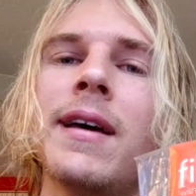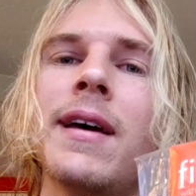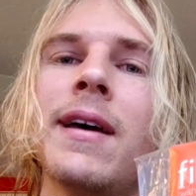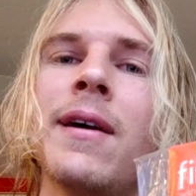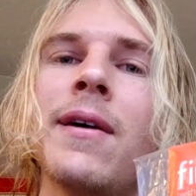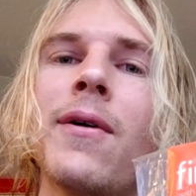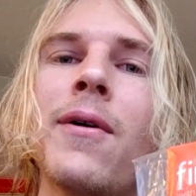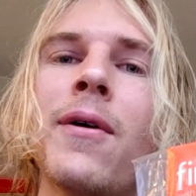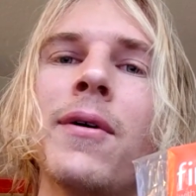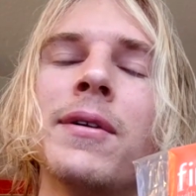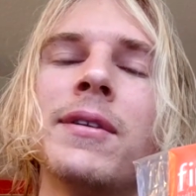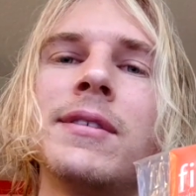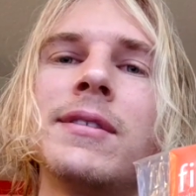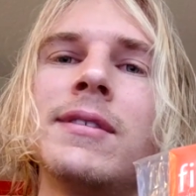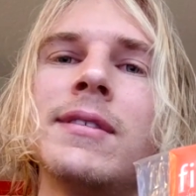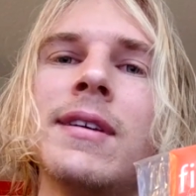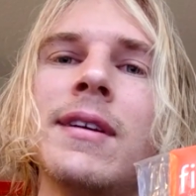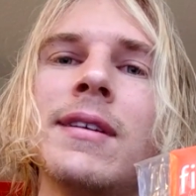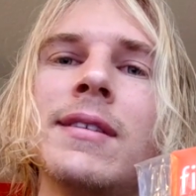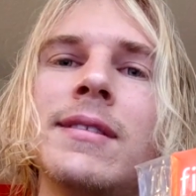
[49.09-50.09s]
It
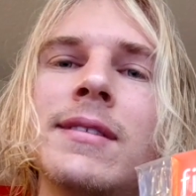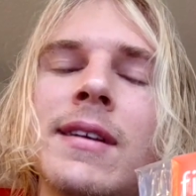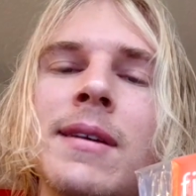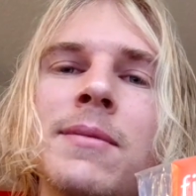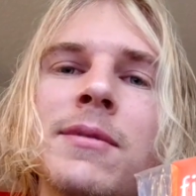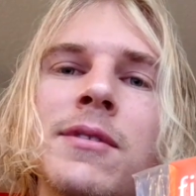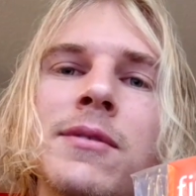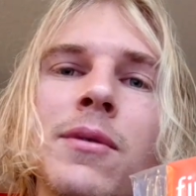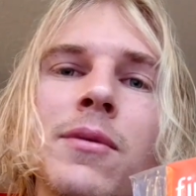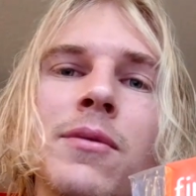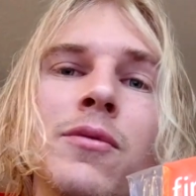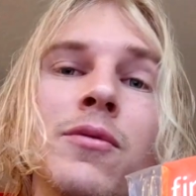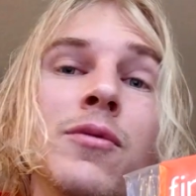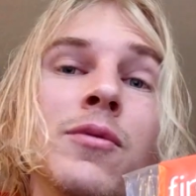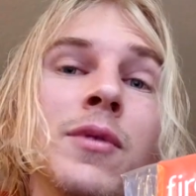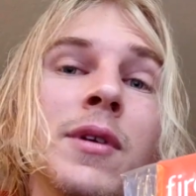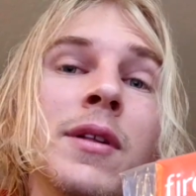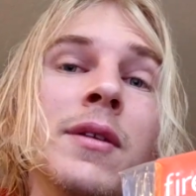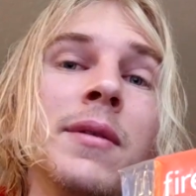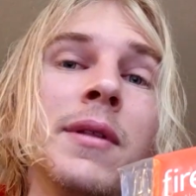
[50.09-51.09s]
honestly seems
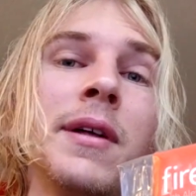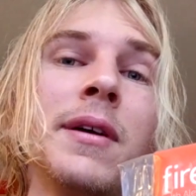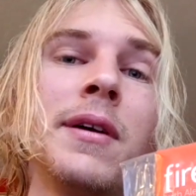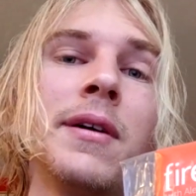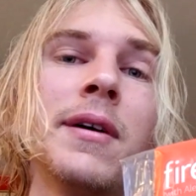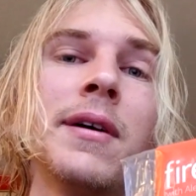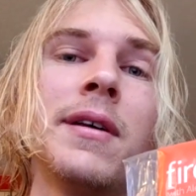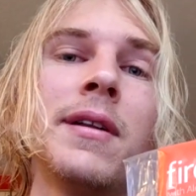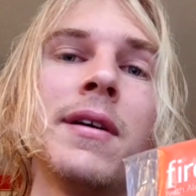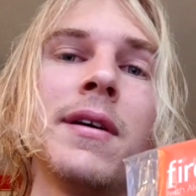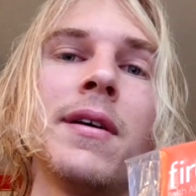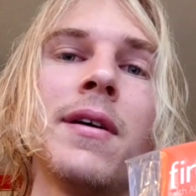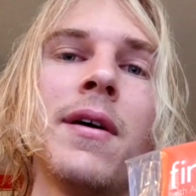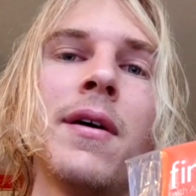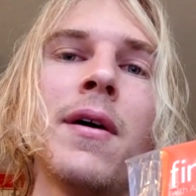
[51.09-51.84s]
really good,